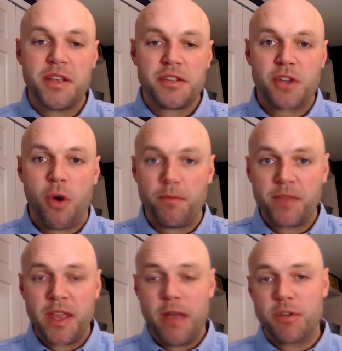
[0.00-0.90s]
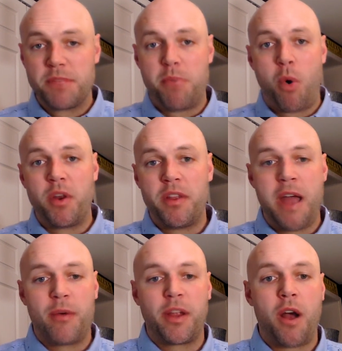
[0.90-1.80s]
So it was important in
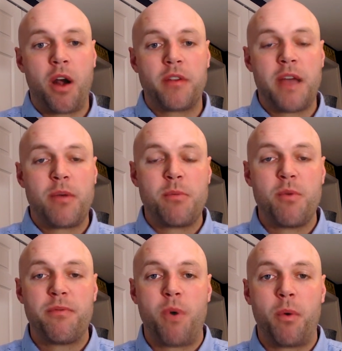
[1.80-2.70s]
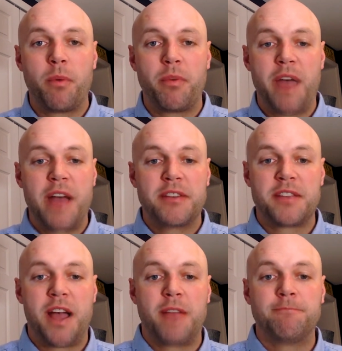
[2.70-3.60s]
that regard that we move forward with that
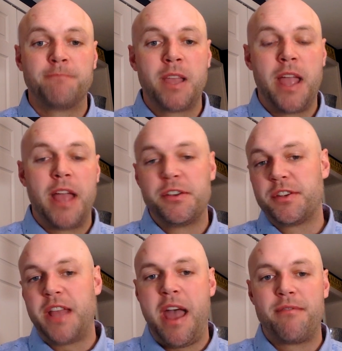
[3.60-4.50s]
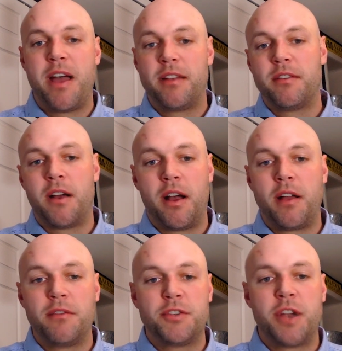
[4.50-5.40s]
design and just have
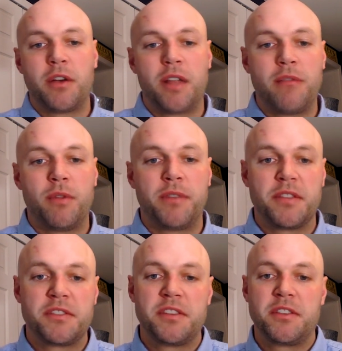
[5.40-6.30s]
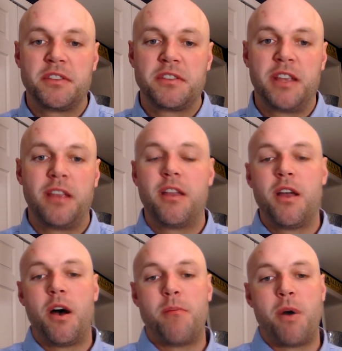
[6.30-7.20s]
that shared level of consistency
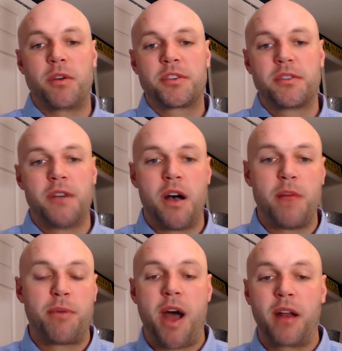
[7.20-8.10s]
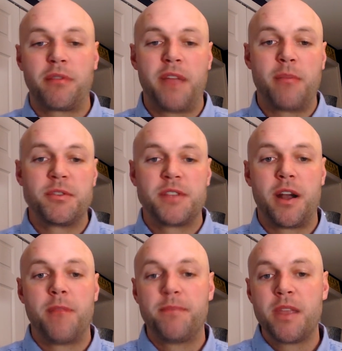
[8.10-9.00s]
amongst product families there.